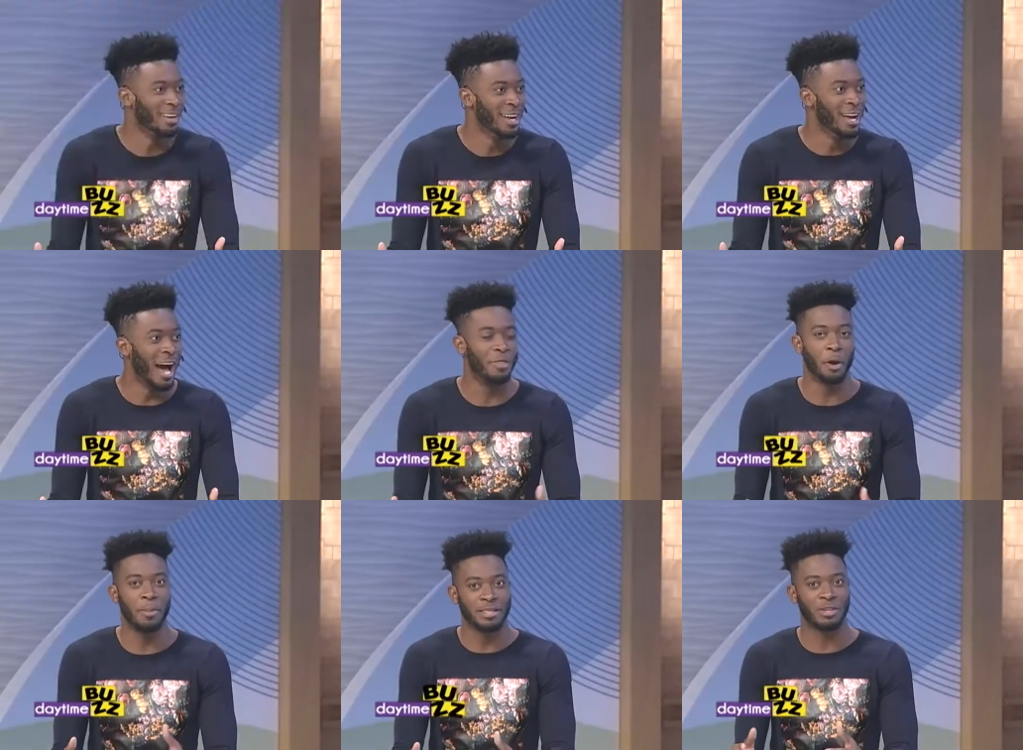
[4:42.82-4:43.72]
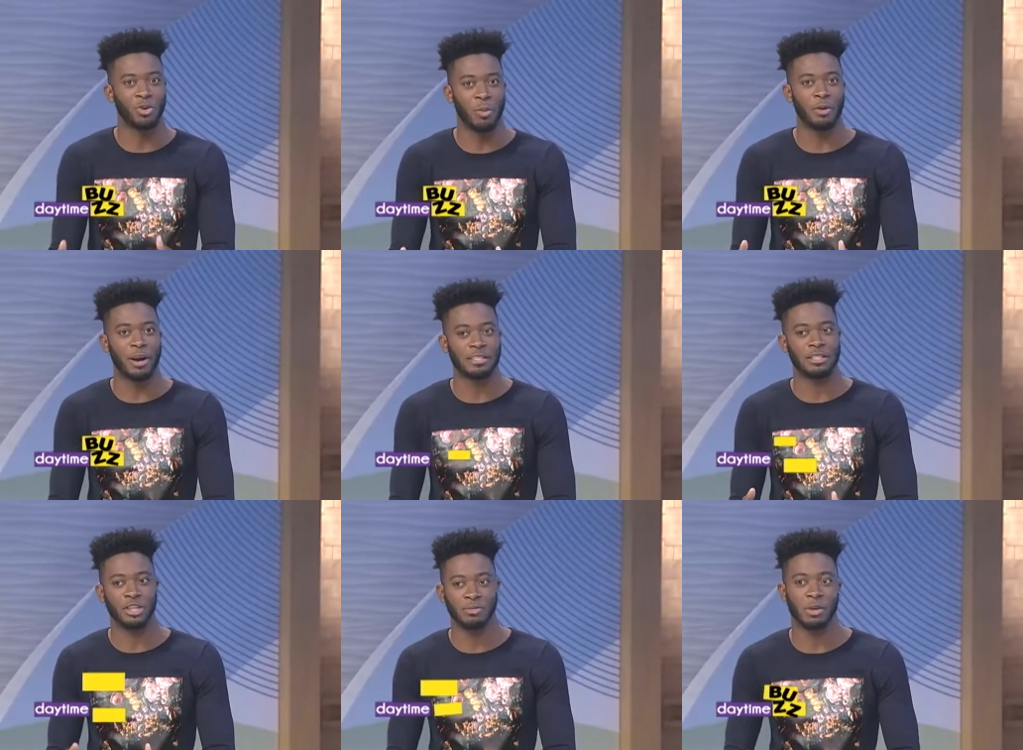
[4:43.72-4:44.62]
human and there are basic human rights
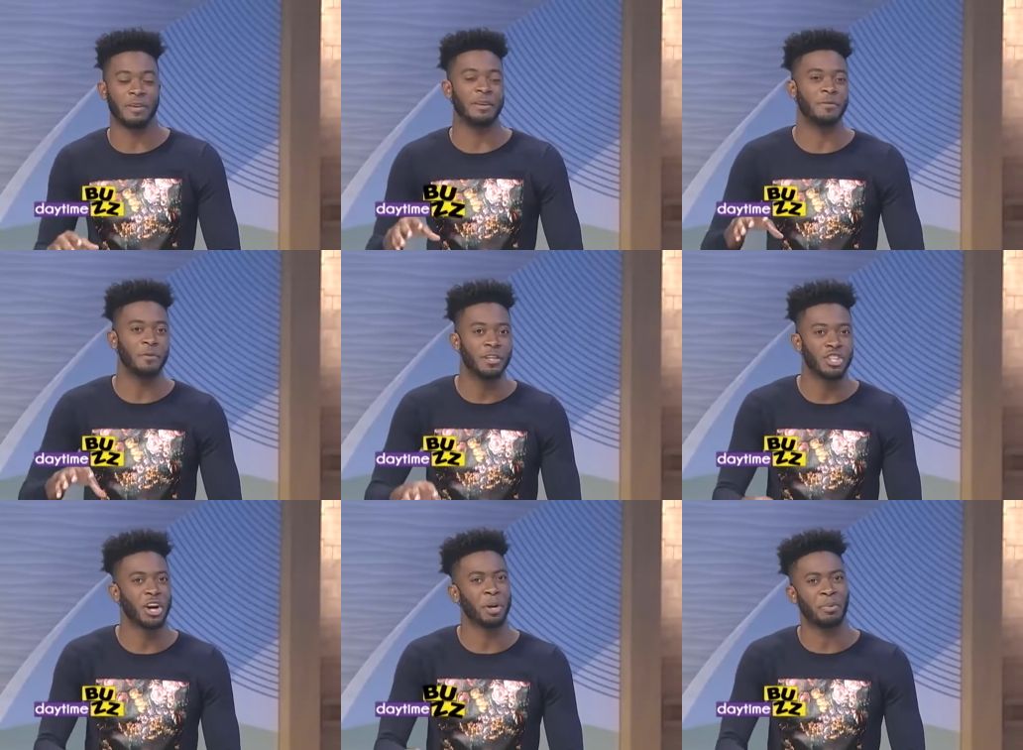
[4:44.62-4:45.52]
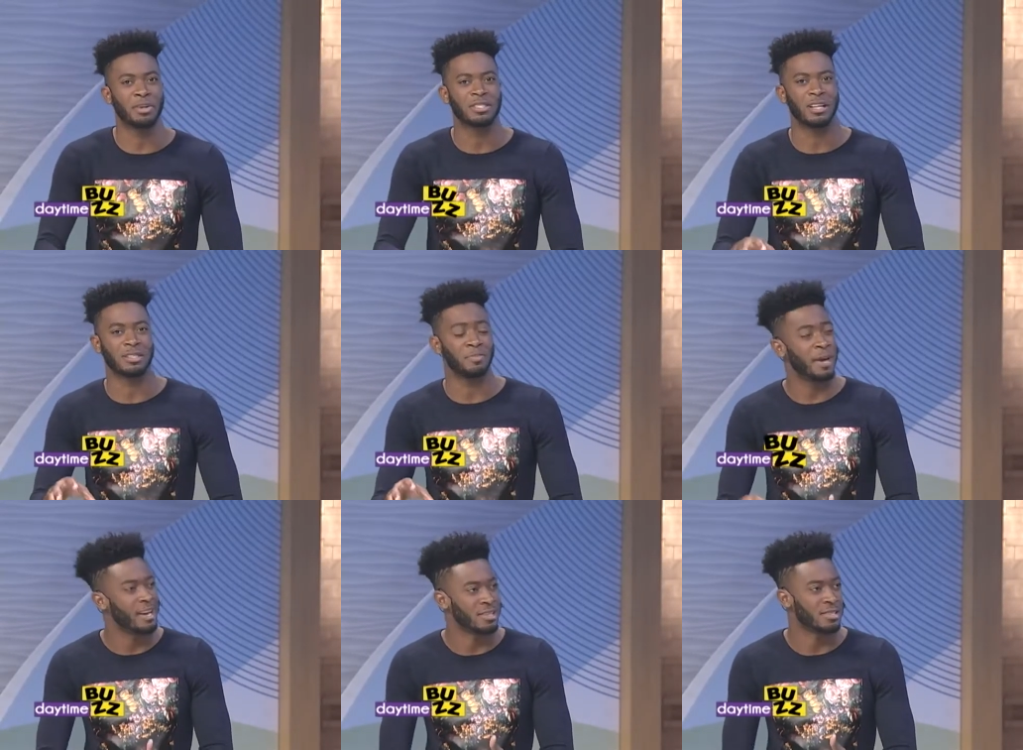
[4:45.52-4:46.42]
in terms of infringing on your personal
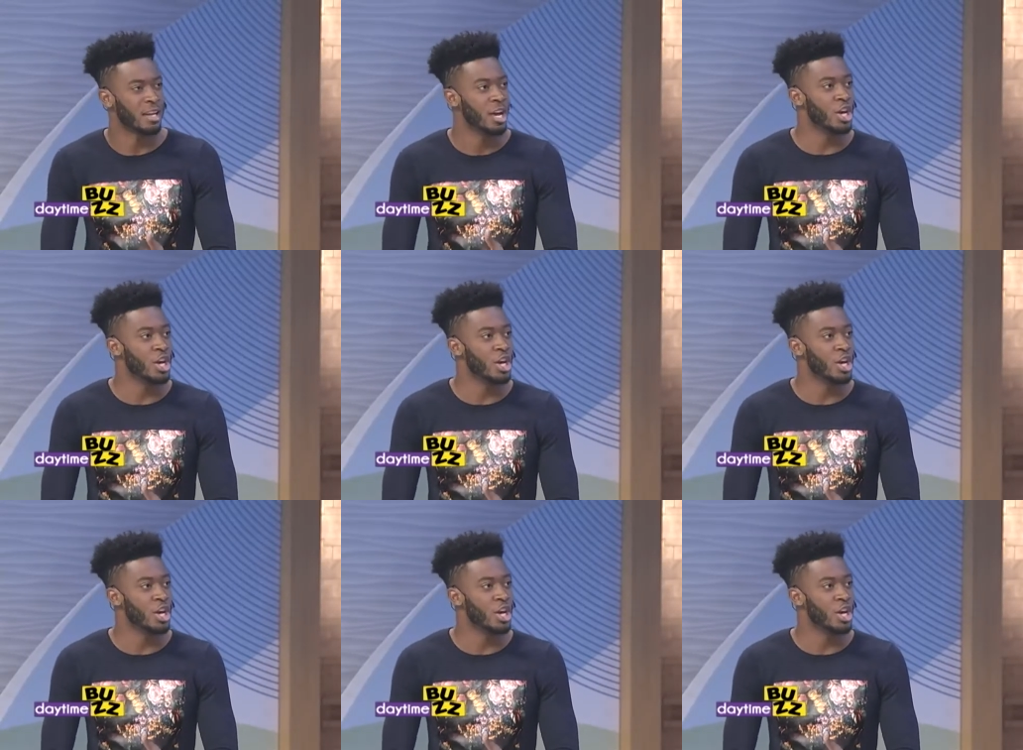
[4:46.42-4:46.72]
space.